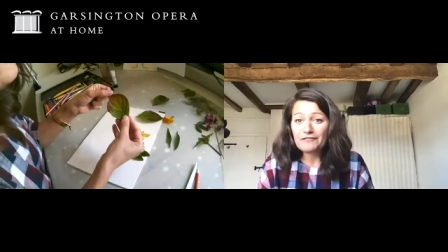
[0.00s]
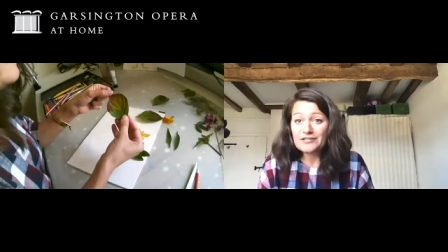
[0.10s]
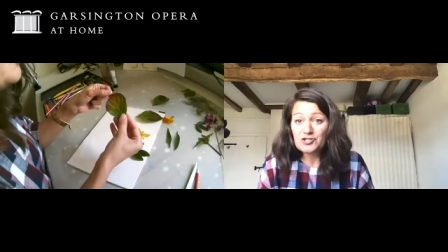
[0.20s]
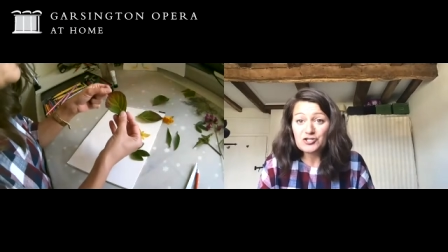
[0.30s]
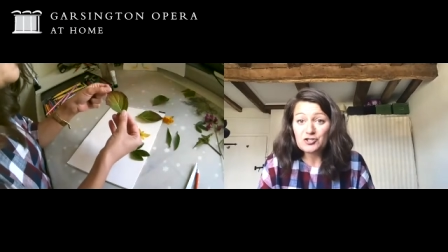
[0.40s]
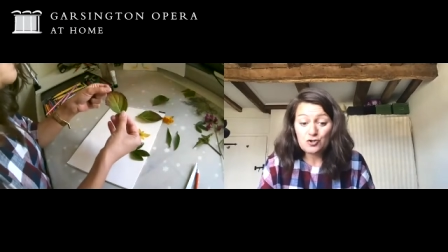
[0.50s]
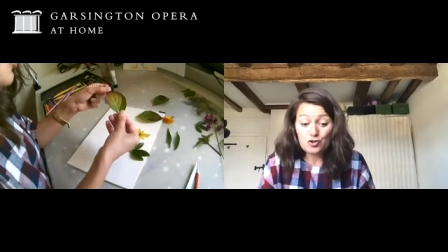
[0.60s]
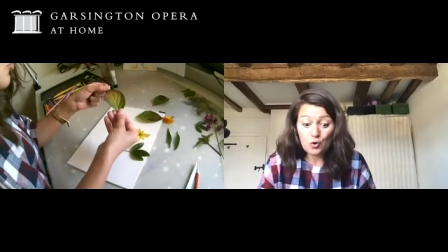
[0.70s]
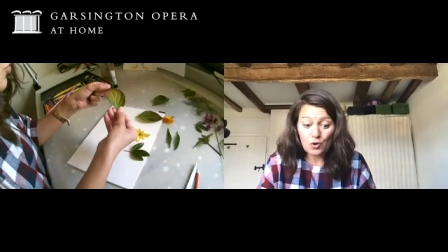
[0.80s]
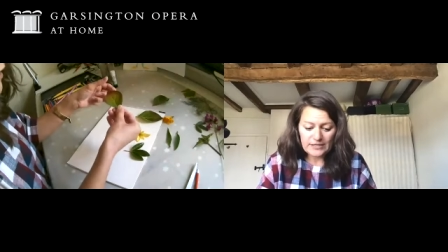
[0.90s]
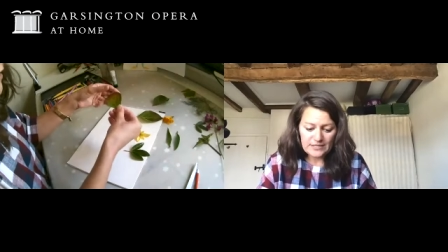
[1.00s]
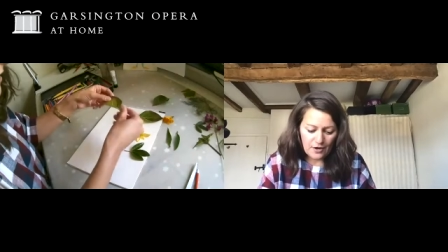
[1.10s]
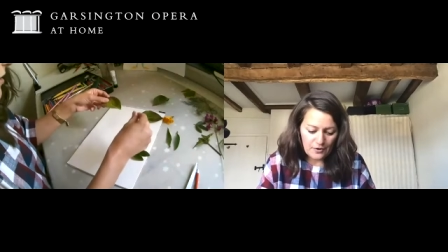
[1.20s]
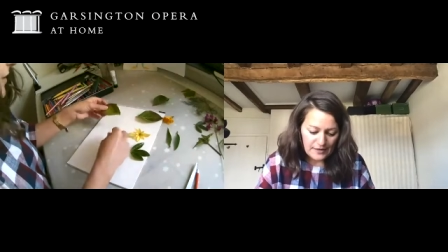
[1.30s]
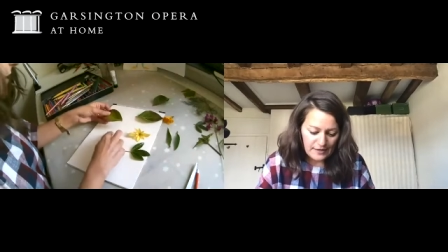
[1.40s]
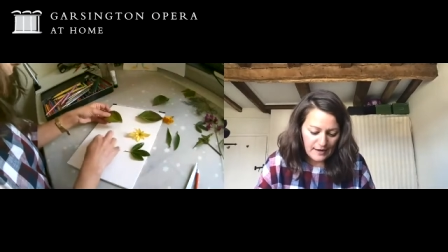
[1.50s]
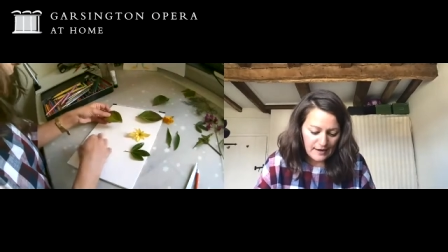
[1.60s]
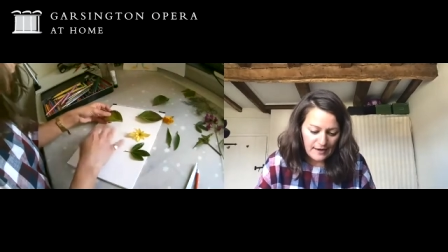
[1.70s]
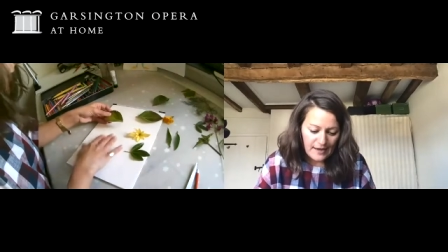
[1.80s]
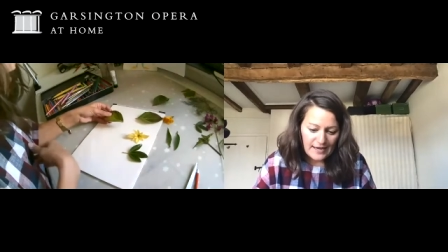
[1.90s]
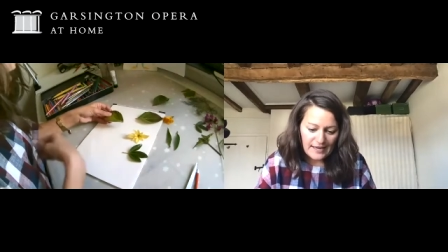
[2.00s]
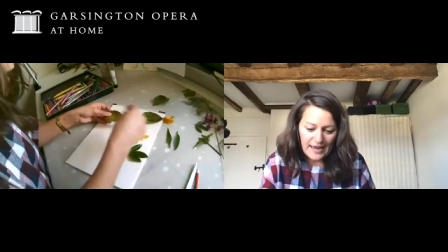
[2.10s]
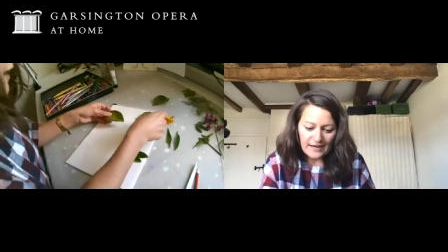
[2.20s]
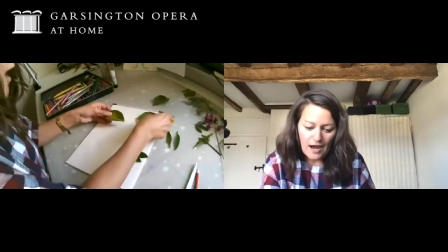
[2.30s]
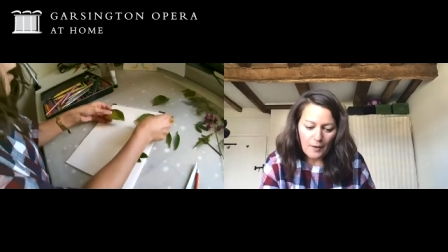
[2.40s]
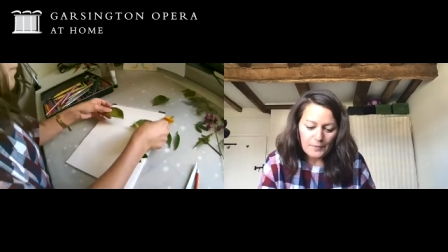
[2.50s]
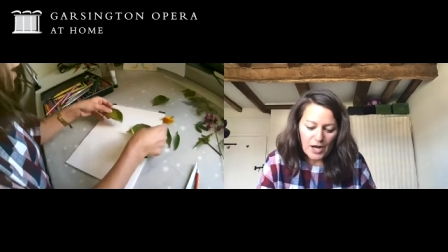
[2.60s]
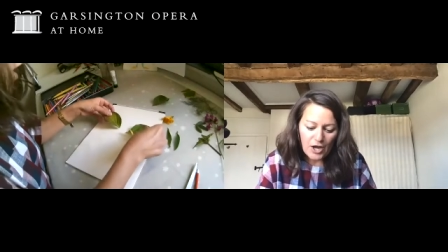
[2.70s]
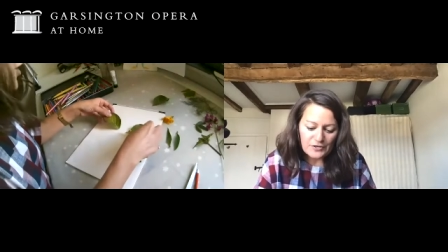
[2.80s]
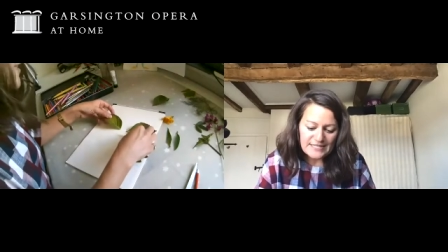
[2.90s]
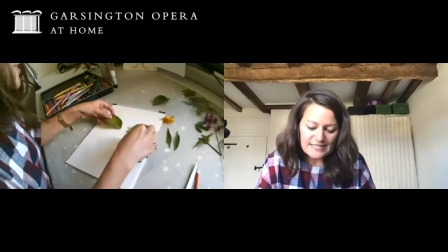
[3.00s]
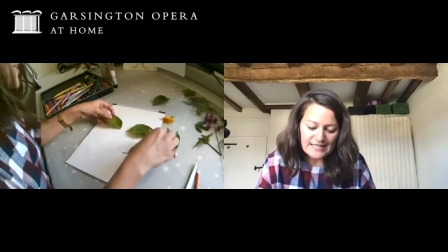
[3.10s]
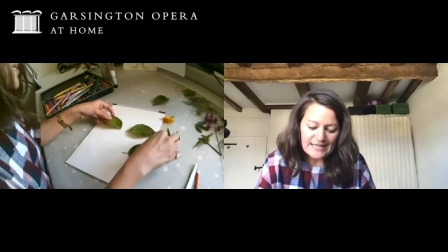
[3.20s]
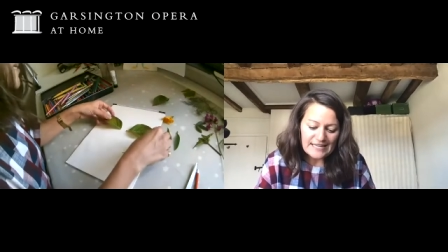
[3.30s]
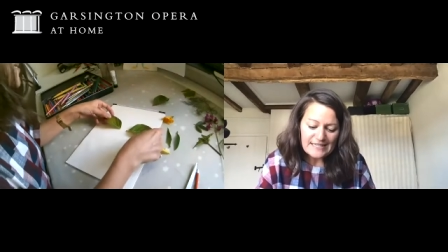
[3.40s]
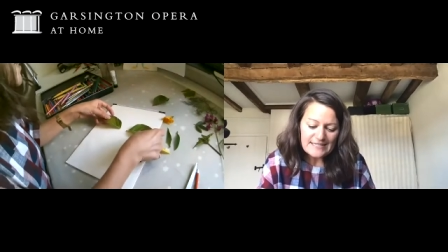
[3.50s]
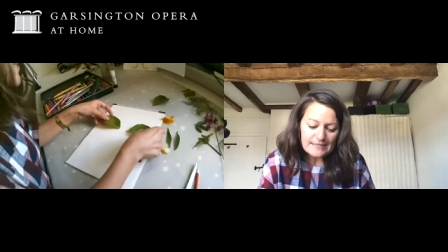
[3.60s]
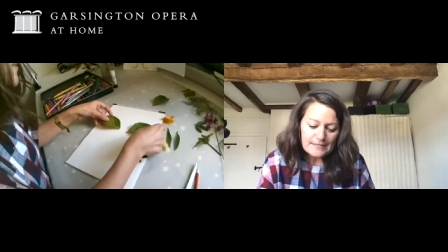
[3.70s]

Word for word: is just a joy to go and uh, get up close to these.